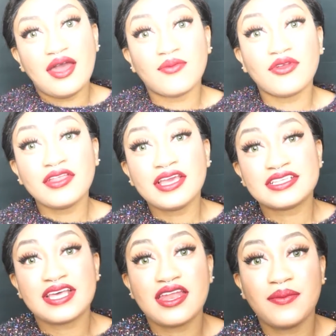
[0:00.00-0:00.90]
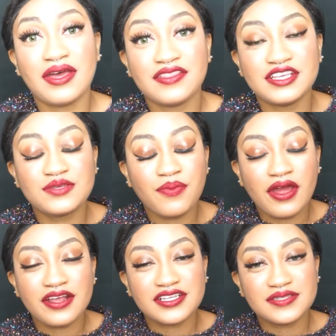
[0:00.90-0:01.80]
I'm really excited about these
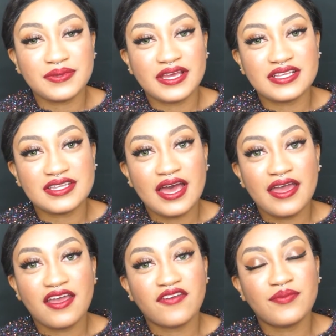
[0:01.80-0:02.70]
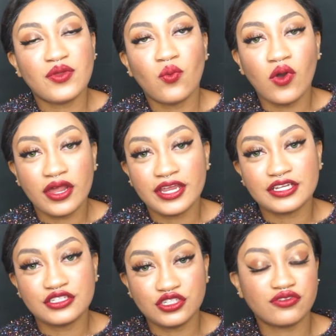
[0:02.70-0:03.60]
products because I have been wanting
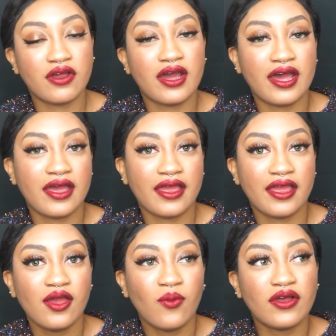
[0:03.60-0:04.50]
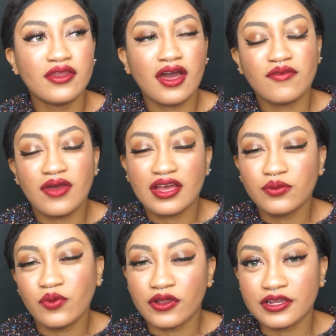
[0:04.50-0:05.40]
to try, well, you know, I
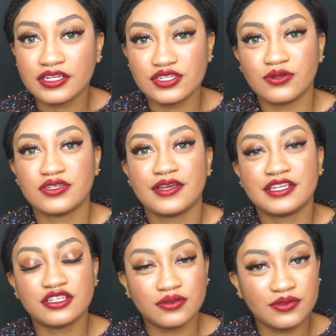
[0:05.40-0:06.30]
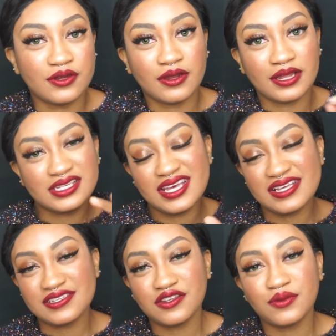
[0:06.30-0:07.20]
work in the store, so I get to, you know, like
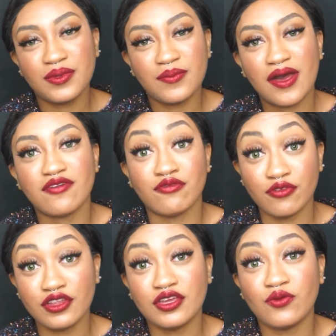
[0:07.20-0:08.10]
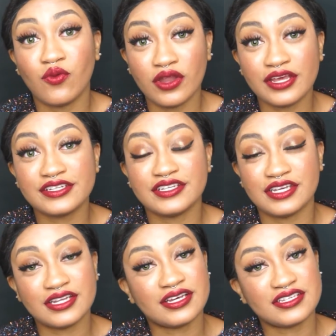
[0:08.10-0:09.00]
test a little bit, but I really wanted to
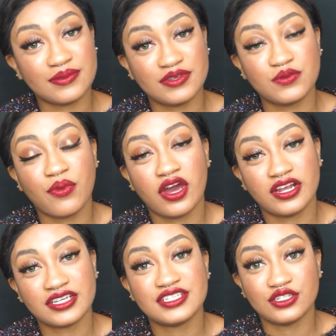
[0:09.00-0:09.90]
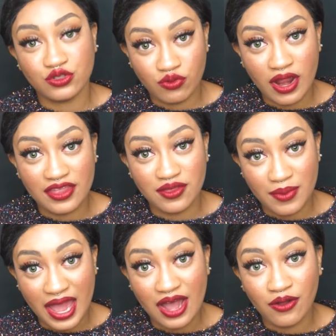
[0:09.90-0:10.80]
get like some of these products and try them
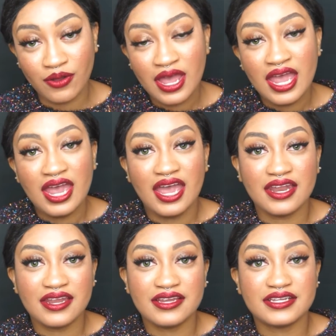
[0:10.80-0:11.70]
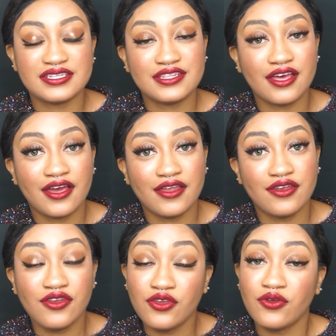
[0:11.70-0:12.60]
out. And it is the
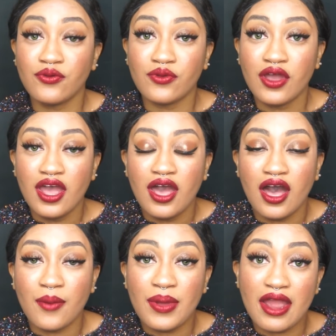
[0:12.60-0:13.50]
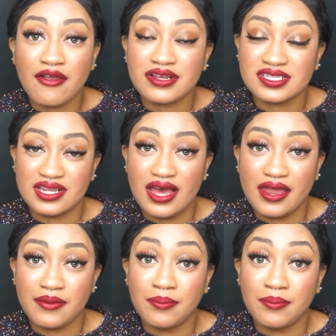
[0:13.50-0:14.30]
new Paris line,